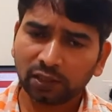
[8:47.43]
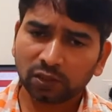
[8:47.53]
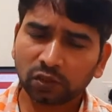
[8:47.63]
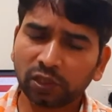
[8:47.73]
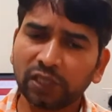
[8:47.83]

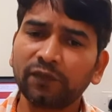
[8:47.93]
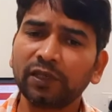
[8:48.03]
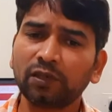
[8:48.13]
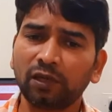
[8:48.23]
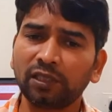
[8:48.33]
So every
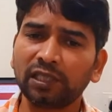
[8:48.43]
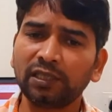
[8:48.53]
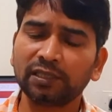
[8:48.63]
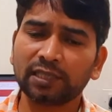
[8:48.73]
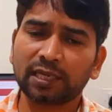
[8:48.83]
content
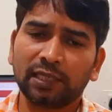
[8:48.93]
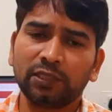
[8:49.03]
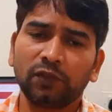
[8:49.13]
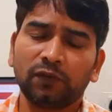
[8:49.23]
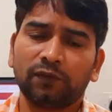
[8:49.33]
is a kind
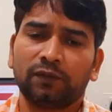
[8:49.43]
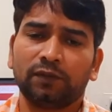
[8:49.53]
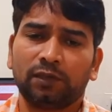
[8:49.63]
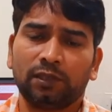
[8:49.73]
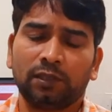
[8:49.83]

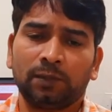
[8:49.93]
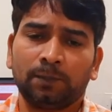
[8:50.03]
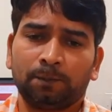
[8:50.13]
of